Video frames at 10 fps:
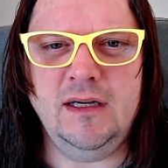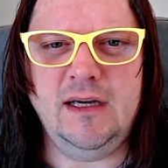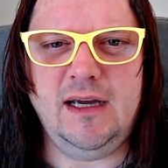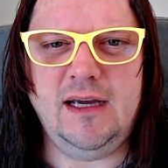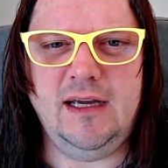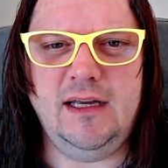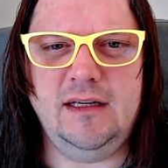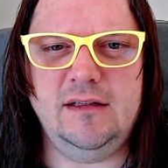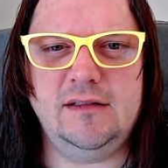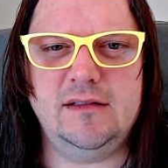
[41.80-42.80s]

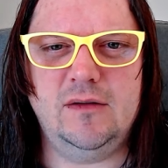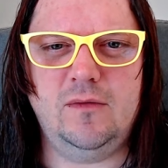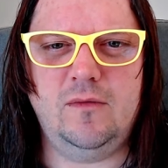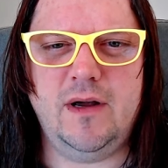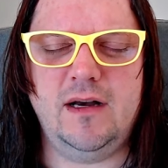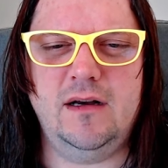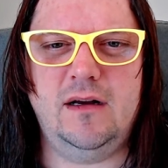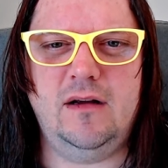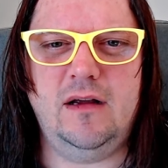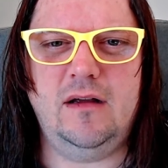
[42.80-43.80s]
And when
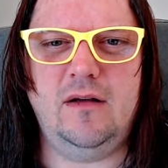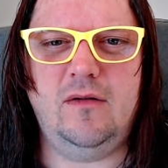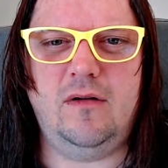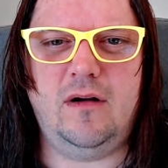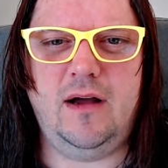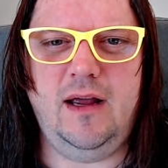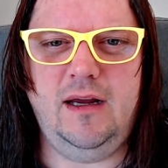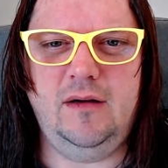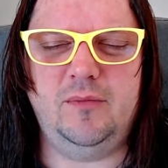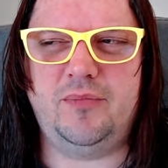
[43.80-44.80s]
I